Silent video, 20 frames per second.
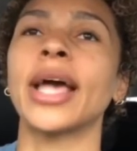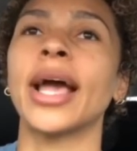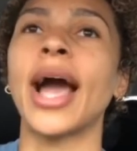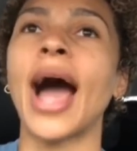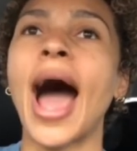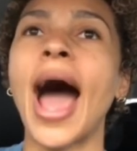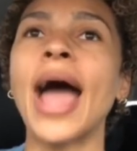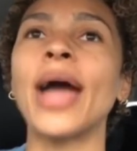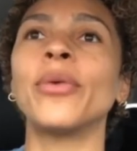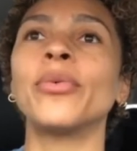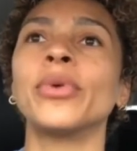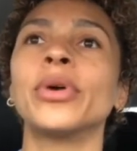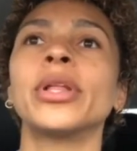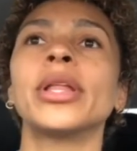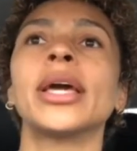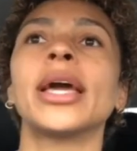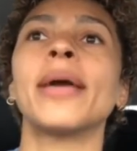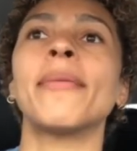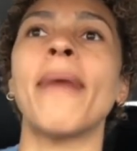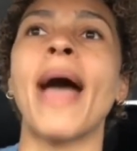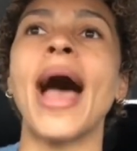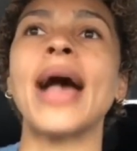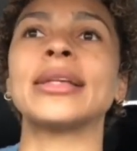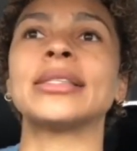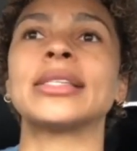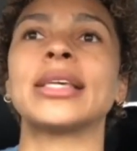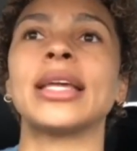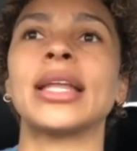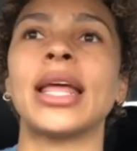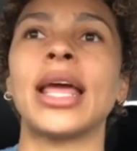Like, I really am
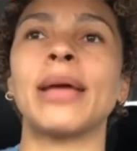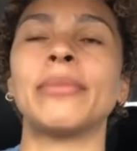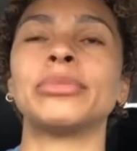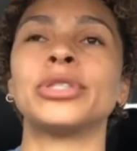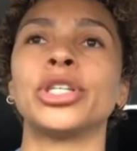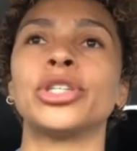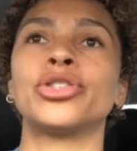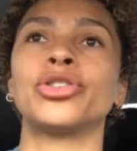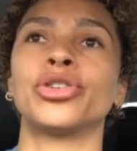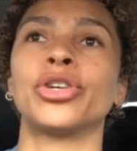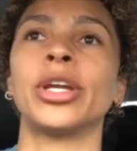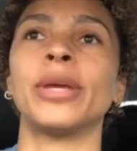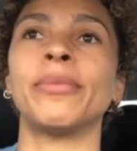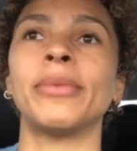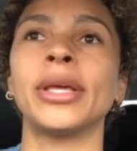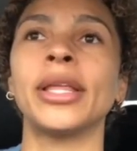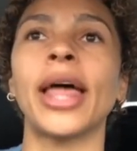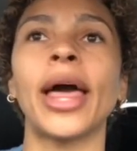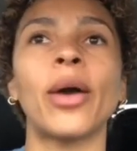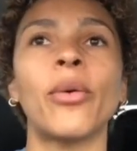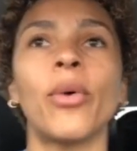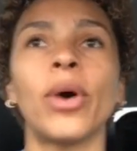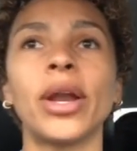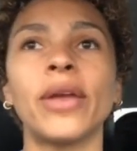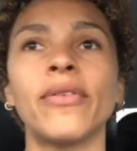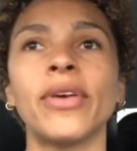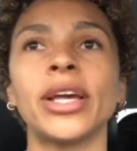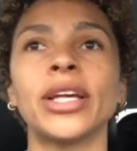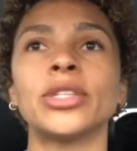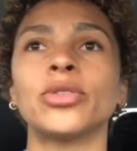asking him to treat me like one
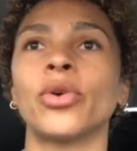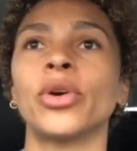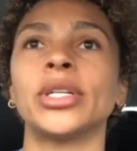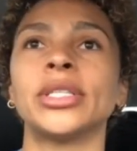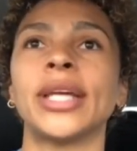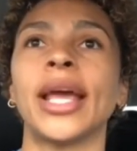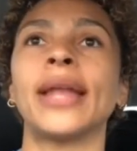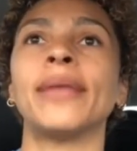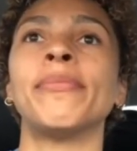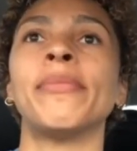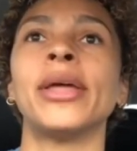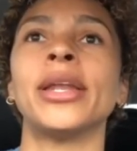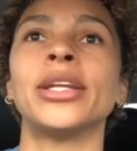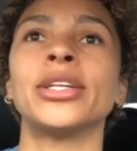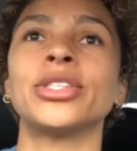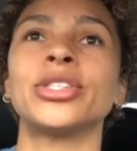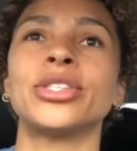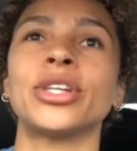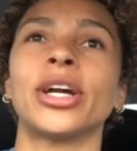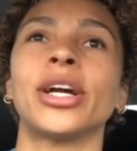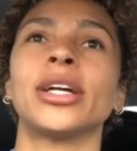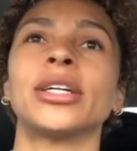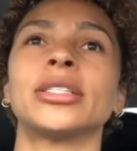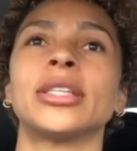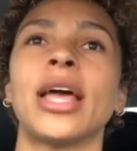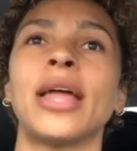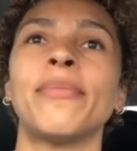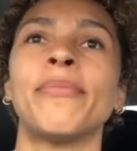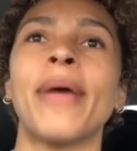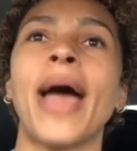of his ordained ministers
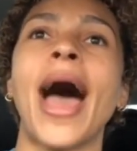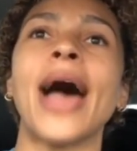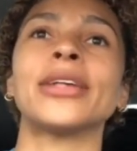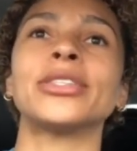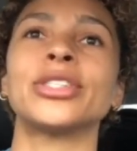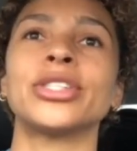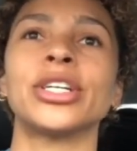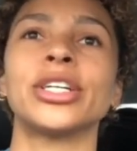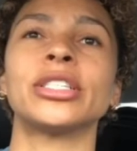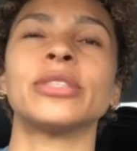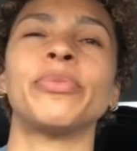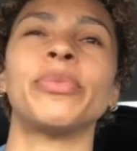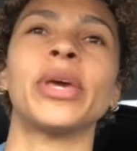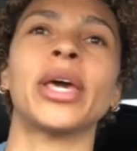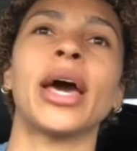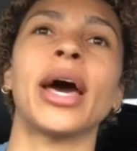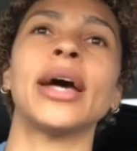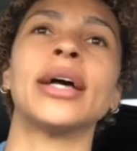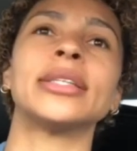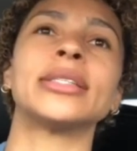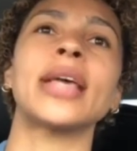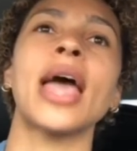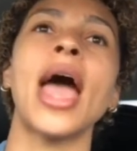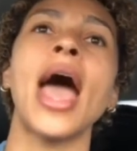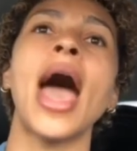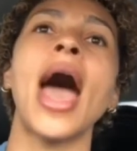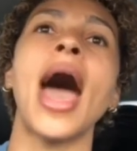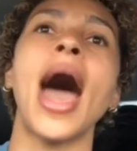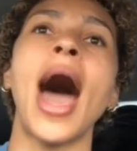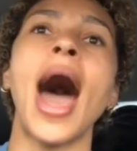and pastors, because
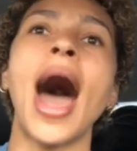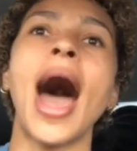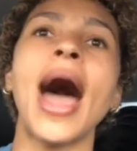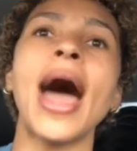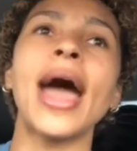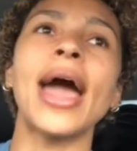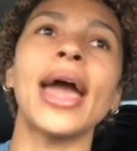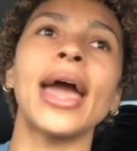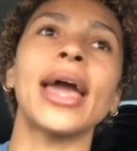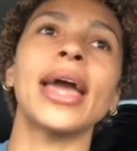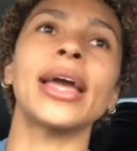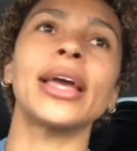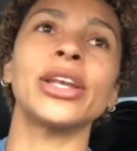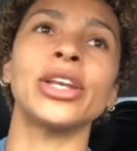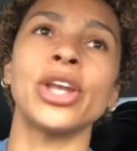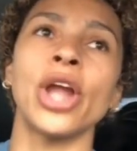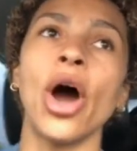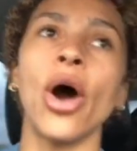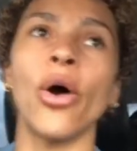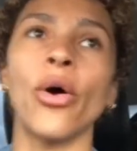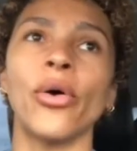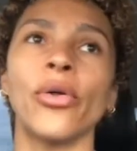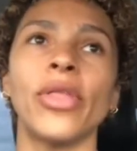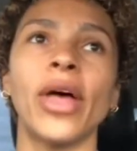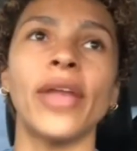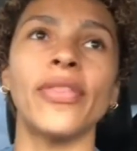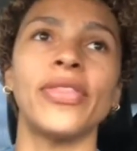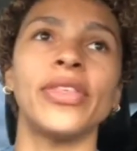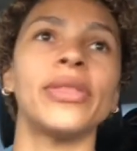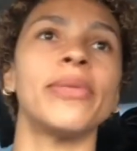I know
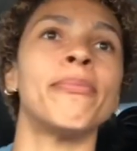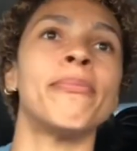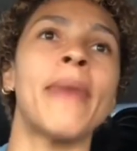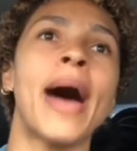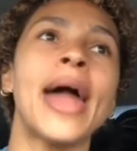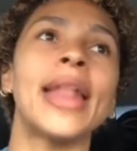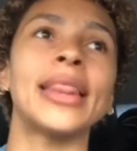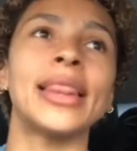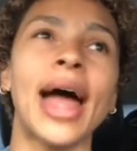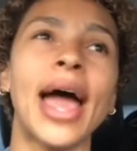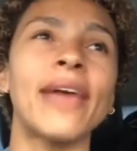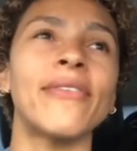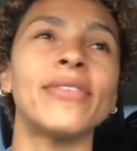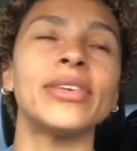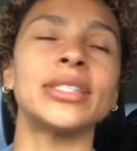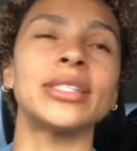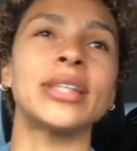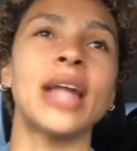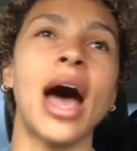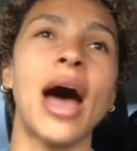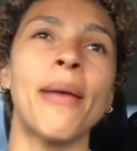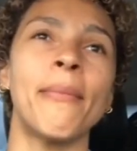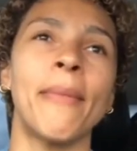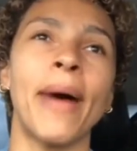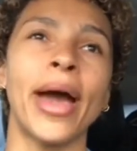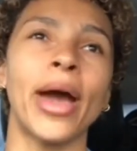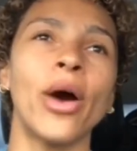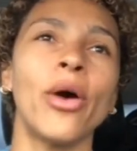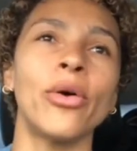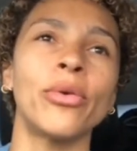that my life is not
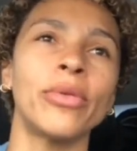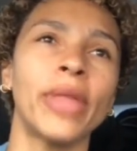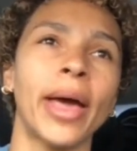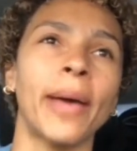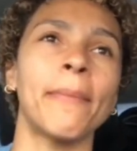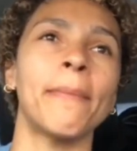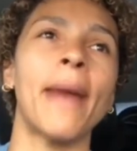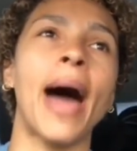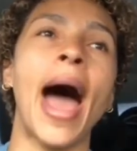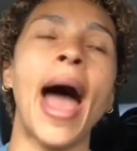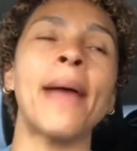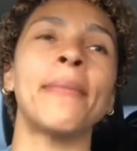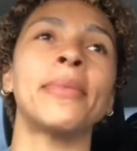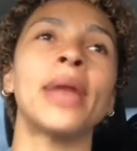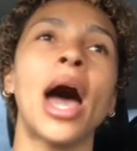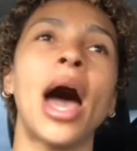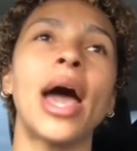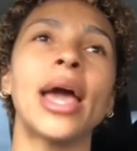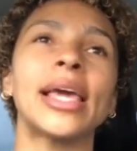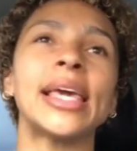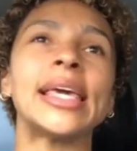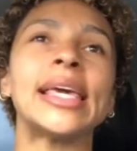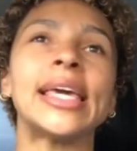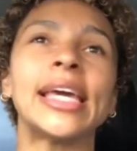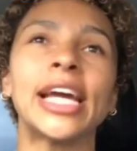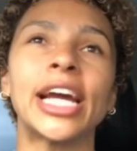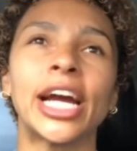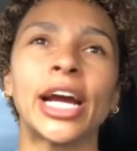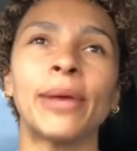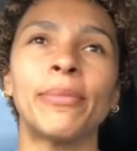my own. Like, I'm not
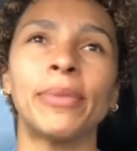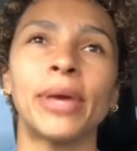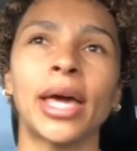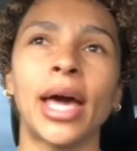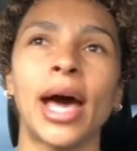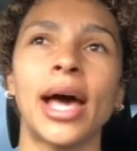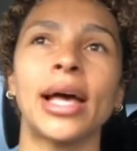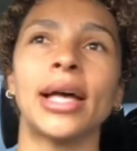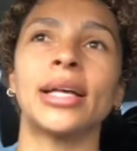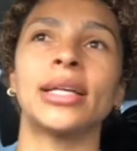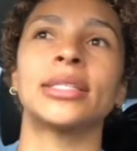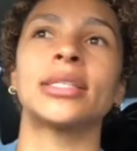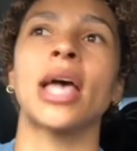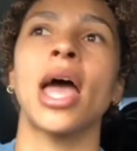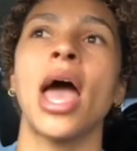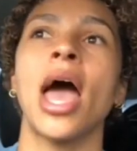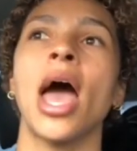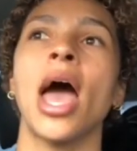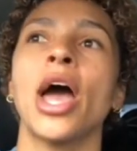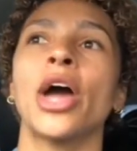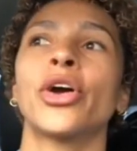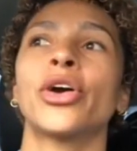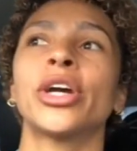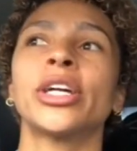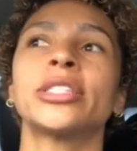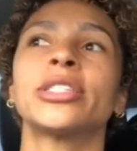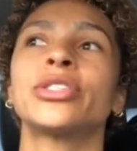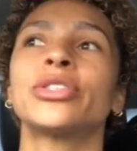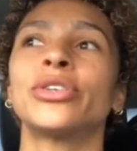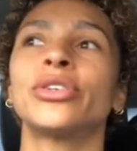here because
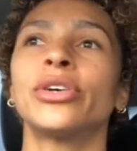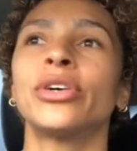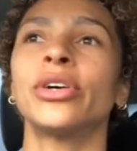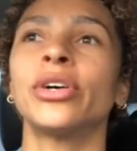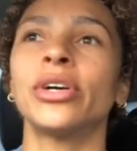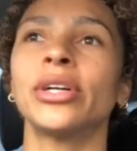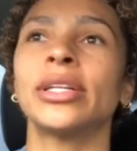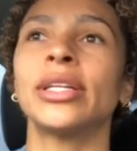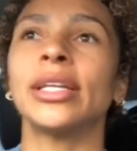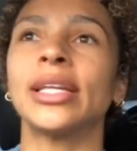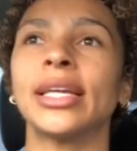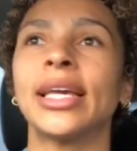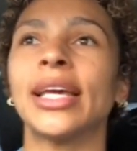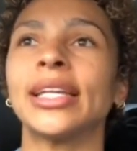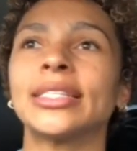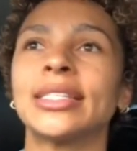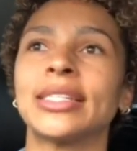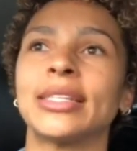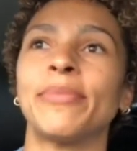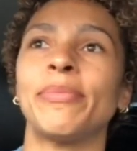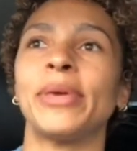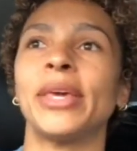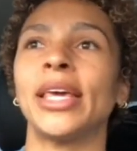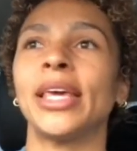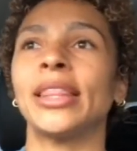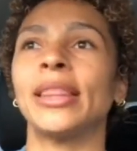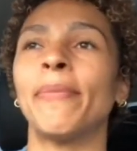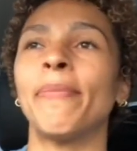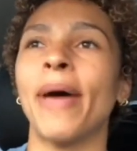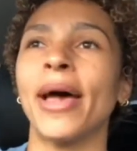Crystal gets to
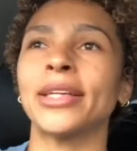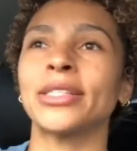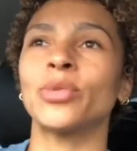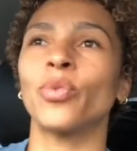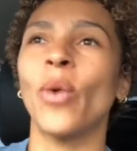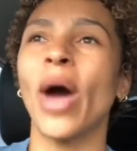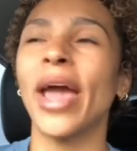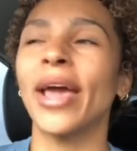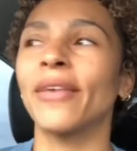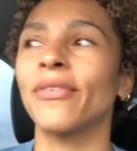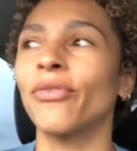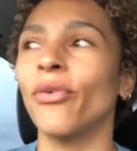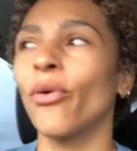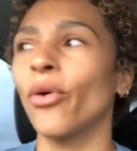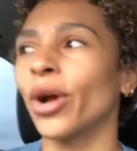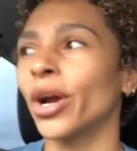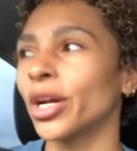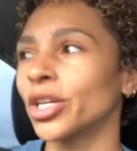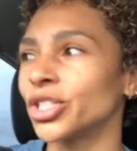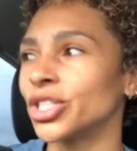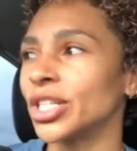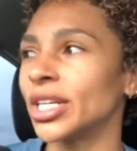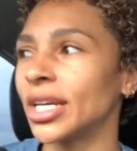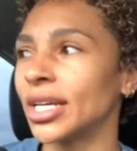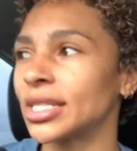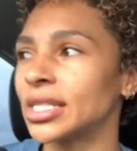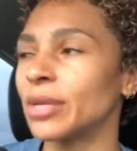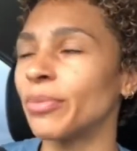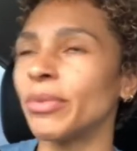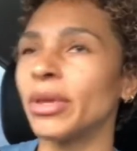be the best wife, or she
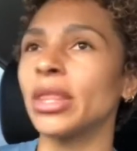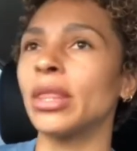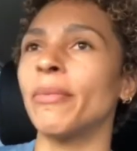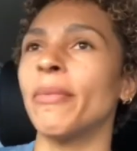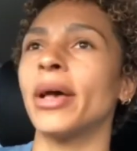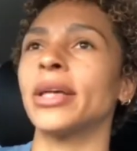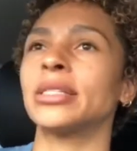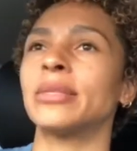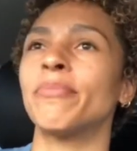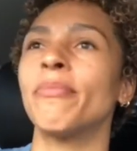gets to be the best